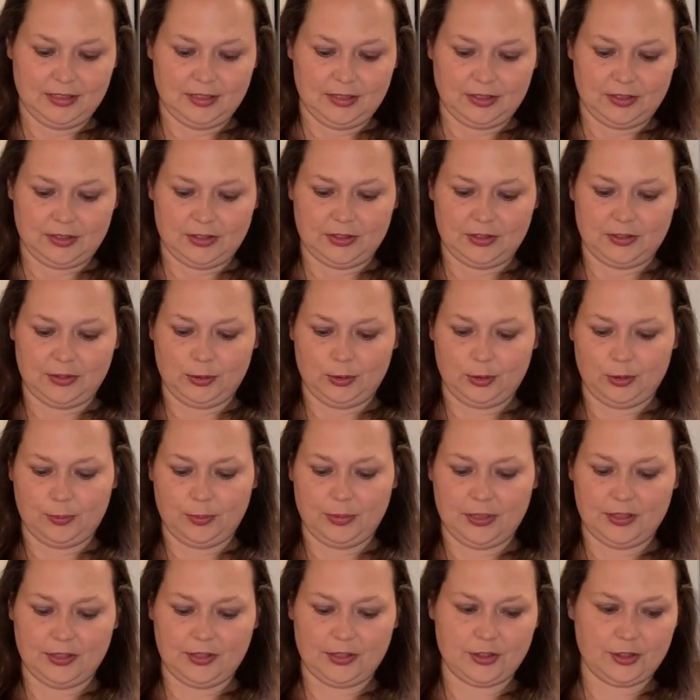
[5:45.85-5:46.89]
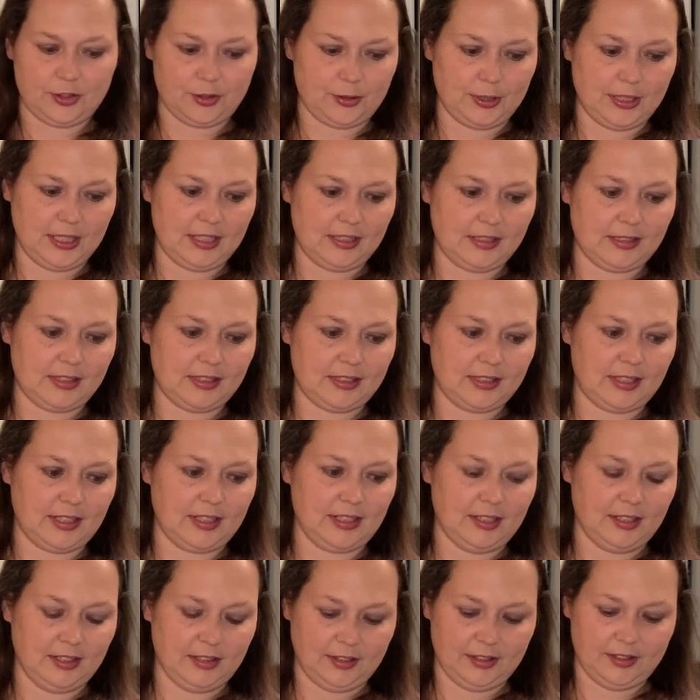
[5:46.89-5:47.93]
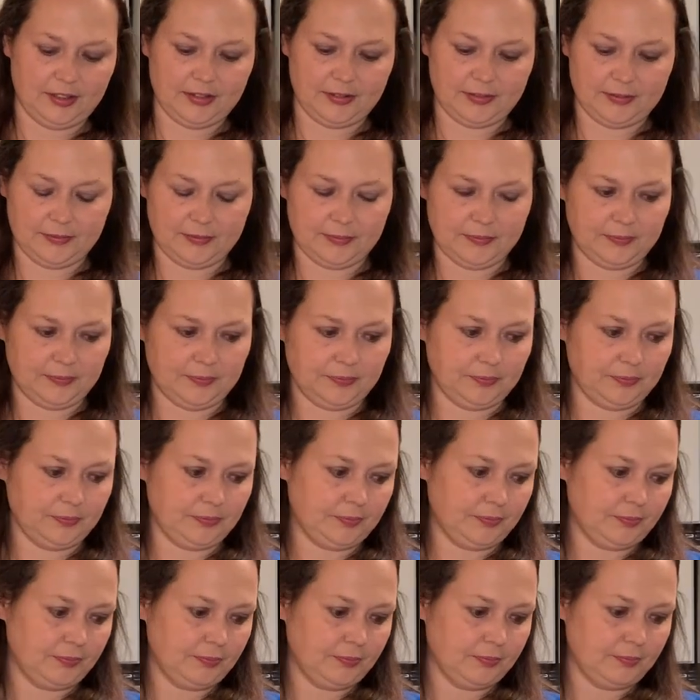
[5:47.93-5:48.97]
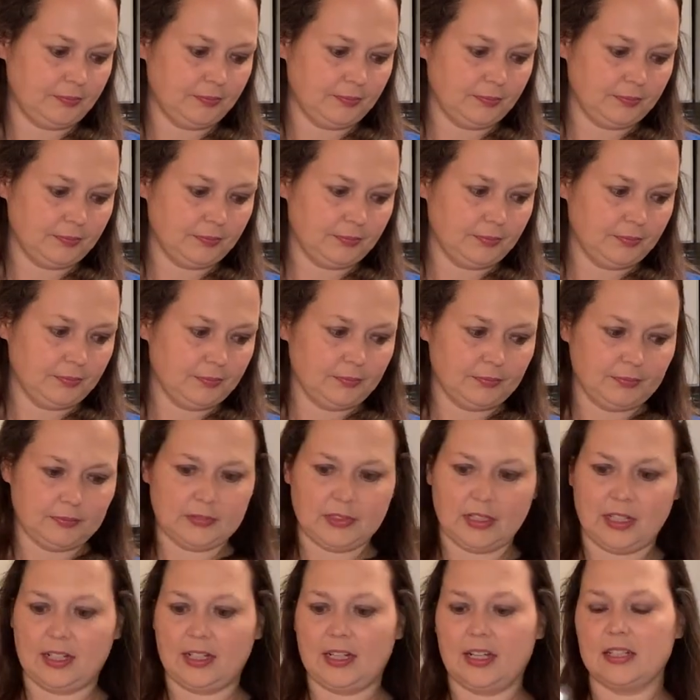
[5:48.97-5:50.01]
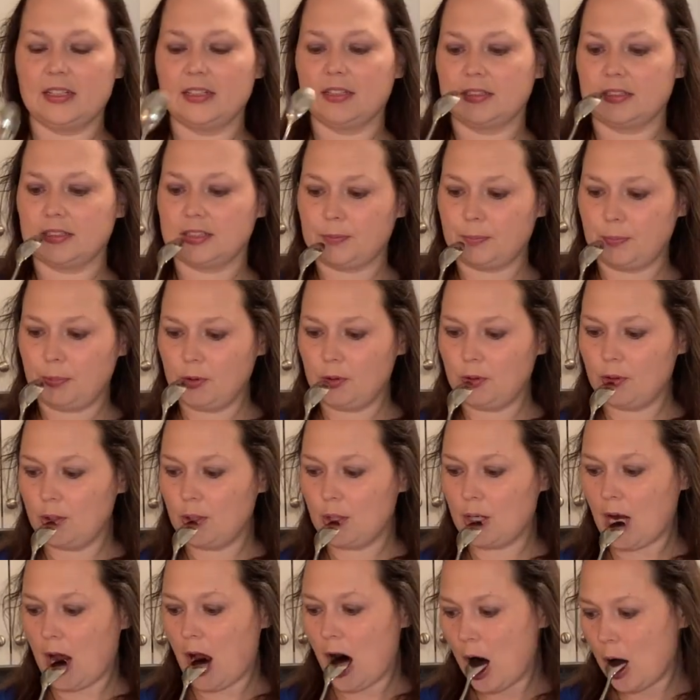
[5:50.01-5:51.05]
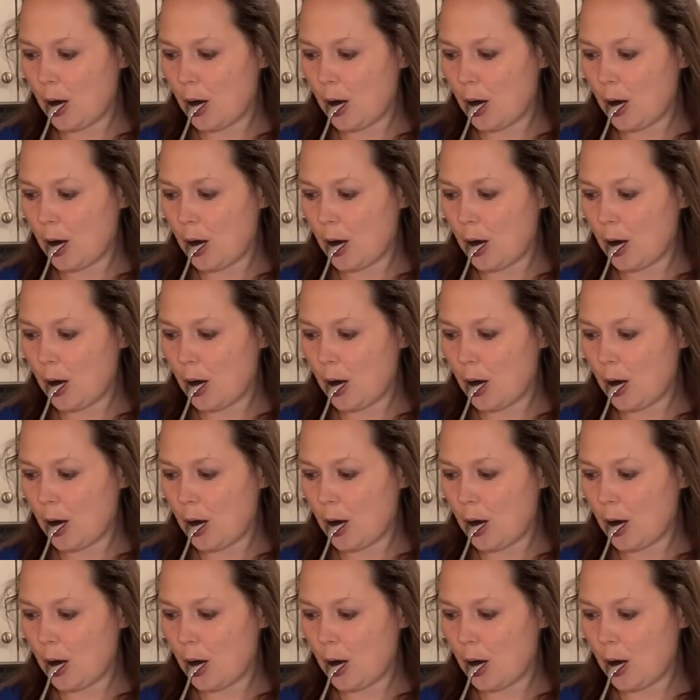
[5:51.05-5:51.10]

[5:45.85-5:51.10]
So I know a little bit of the tricks here. I gotta lick the spoon.